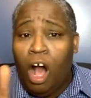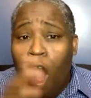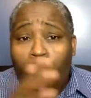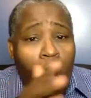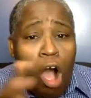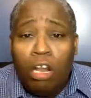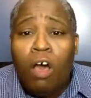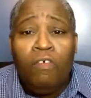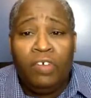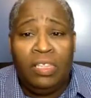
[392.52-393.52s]
all
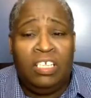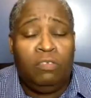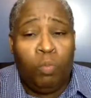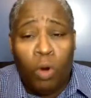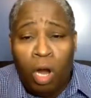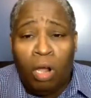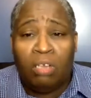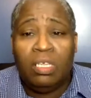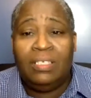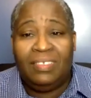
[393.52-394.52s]
over this
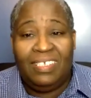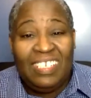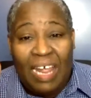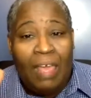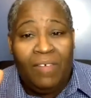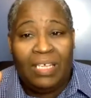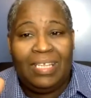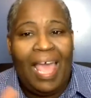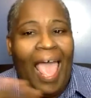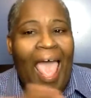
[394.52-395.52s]
world to save
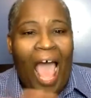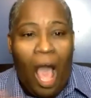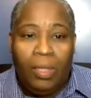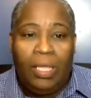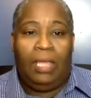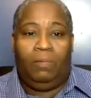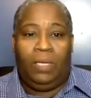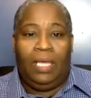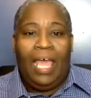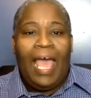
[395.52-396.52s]
us? How can
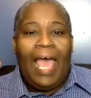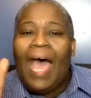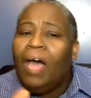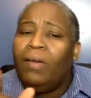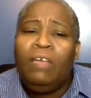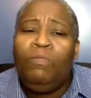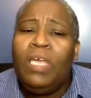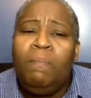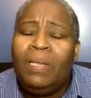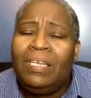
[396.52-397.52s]
we? How can we
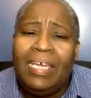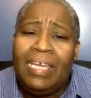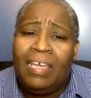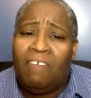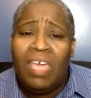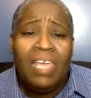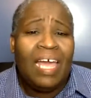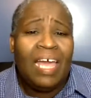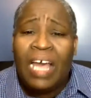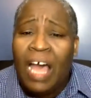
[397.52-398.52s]
believe
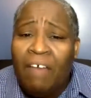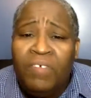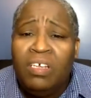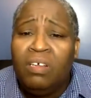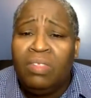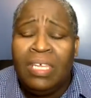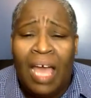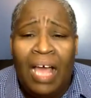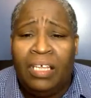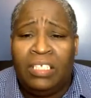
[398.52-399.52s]
that covenantal
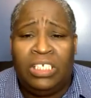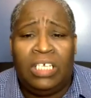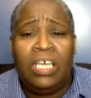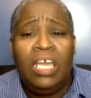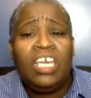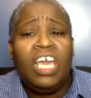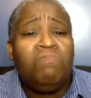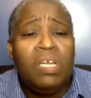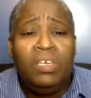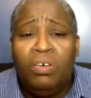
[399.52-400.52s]
theology can
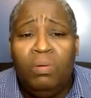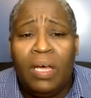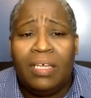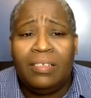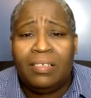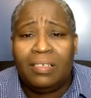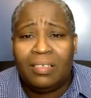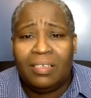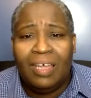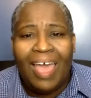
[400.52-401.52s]
renew us?
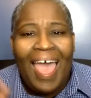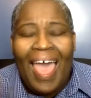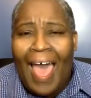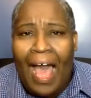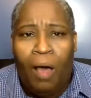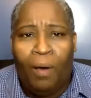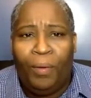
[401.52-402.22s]
How?